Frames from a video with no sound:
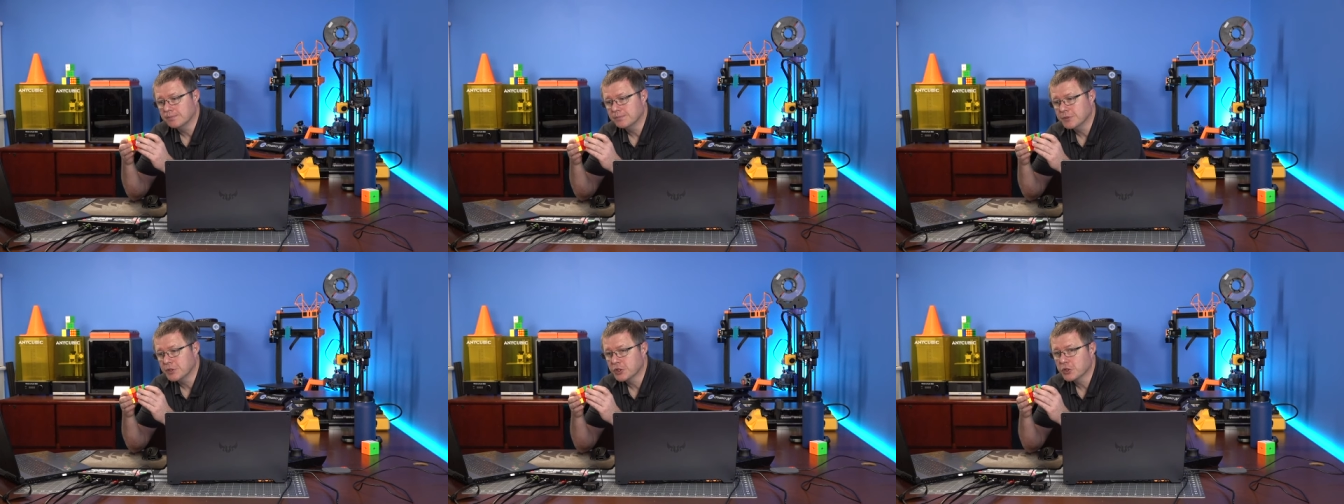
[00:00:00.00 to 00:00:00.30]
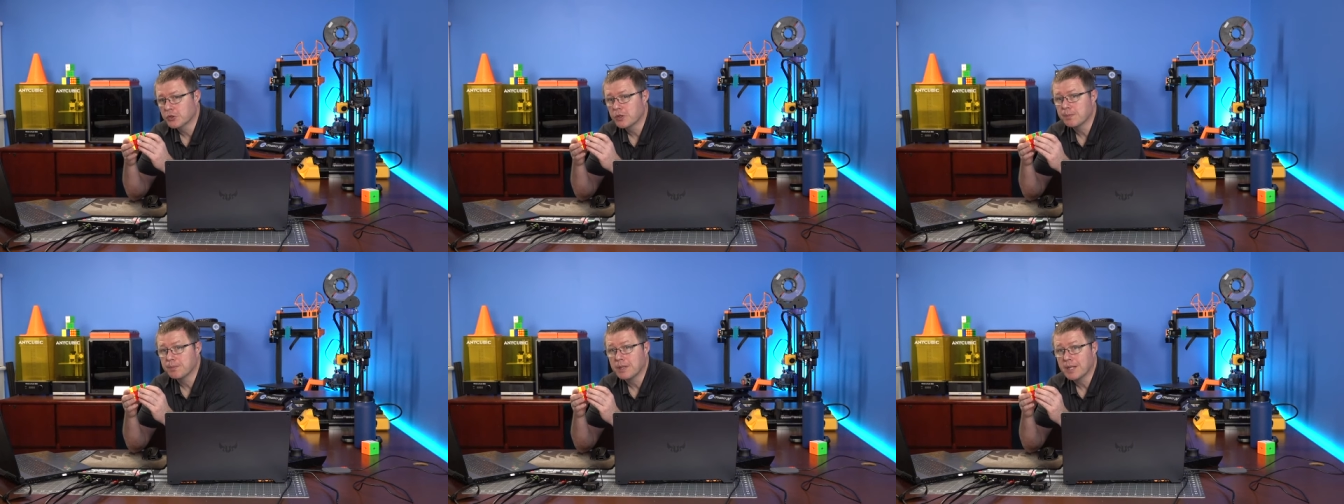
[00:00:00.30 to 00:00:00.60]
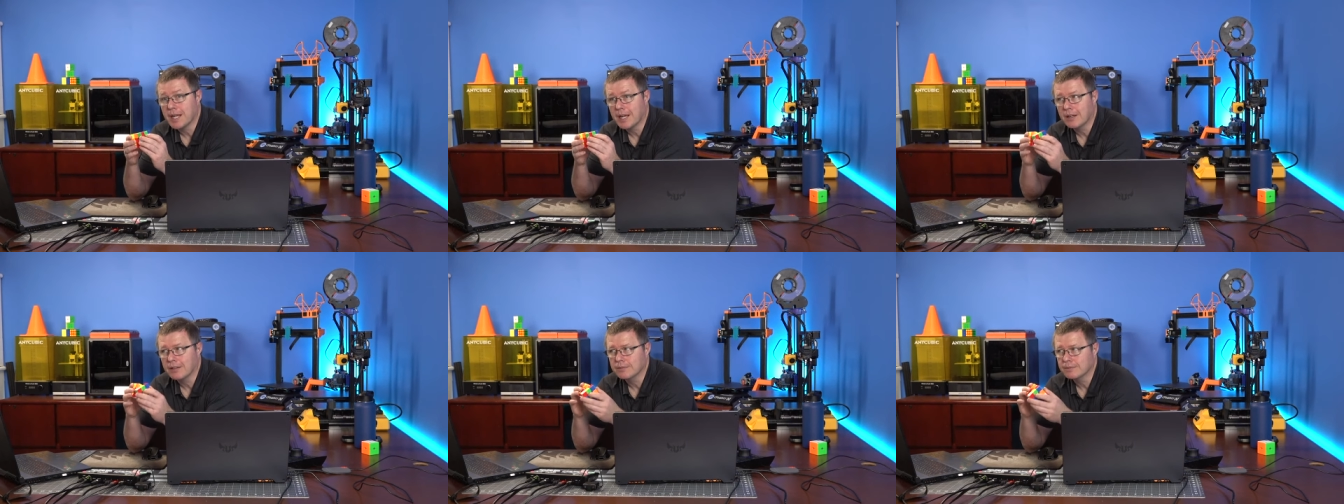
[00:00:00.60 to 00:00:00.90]
scripted
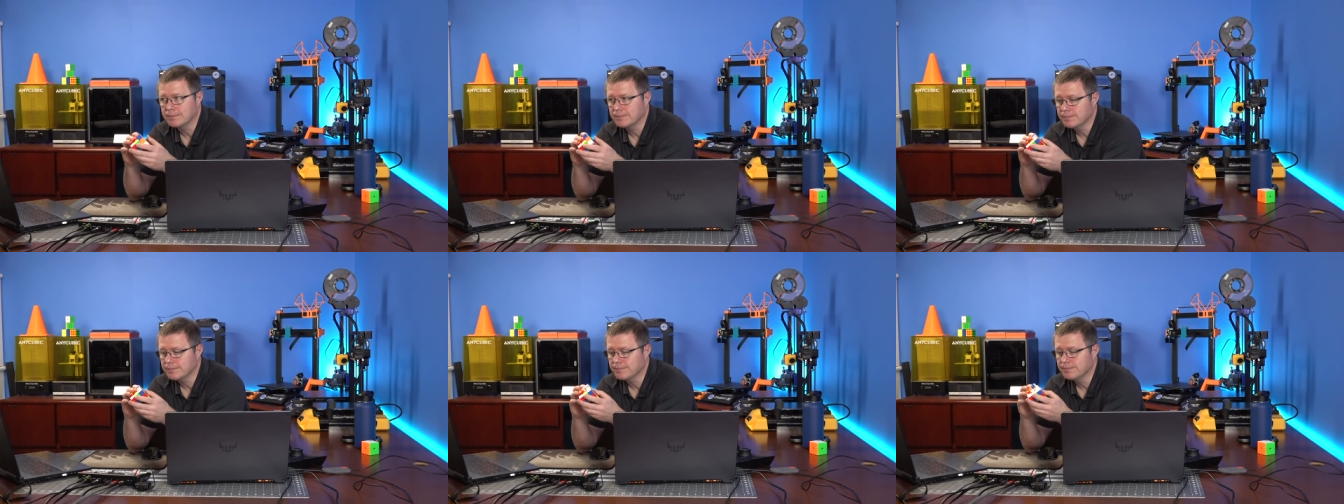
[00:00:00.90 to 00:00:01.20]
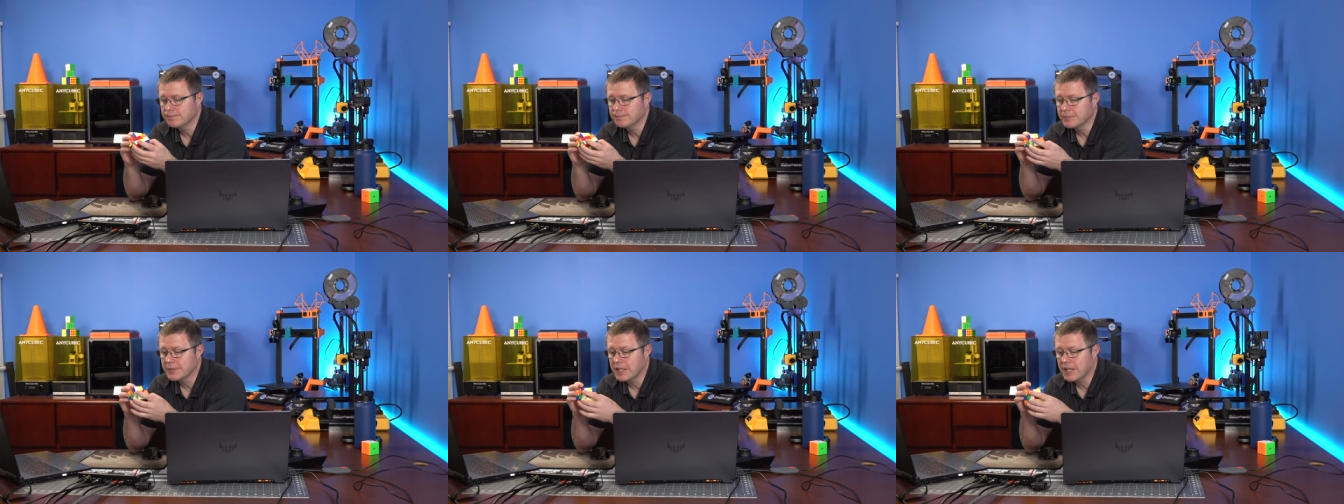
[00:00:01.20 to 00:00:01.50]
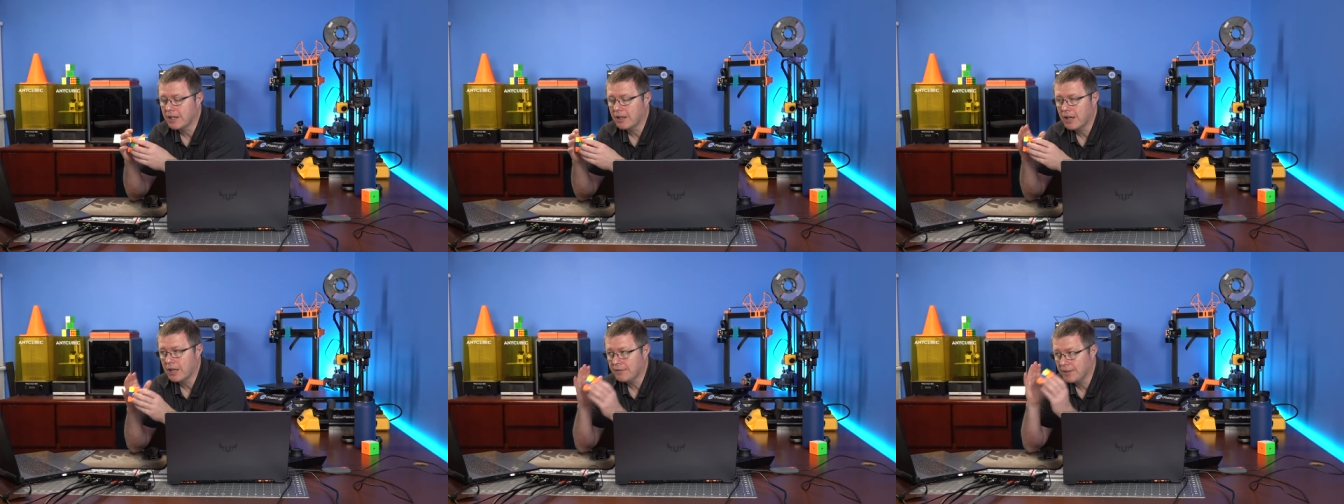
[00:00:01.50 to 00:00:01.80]
out. And
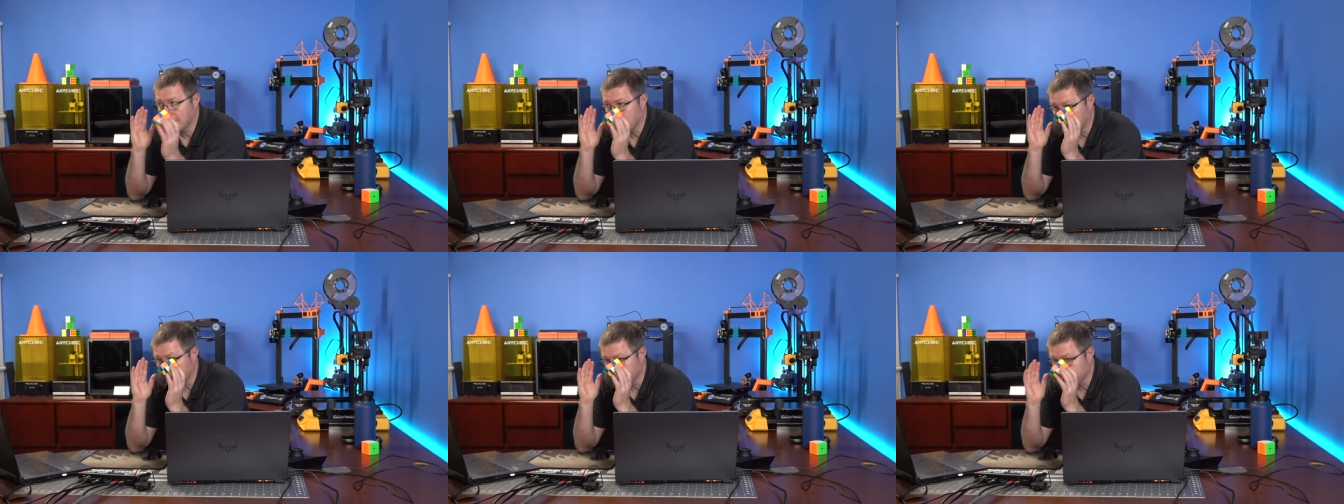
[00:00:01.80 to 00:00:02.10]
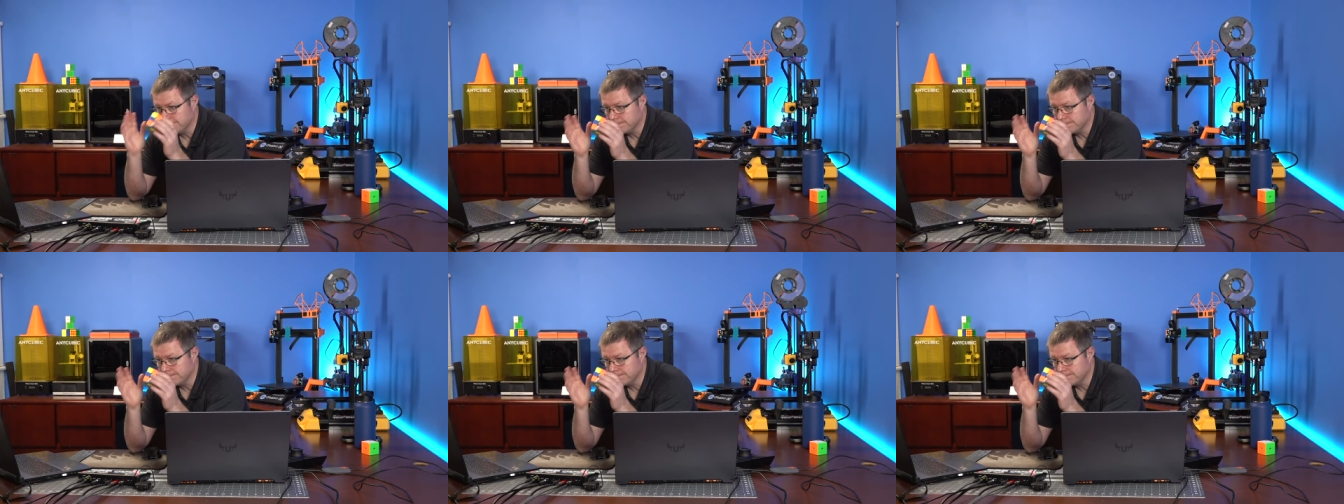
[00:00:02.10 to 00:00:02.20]
I'll have like a,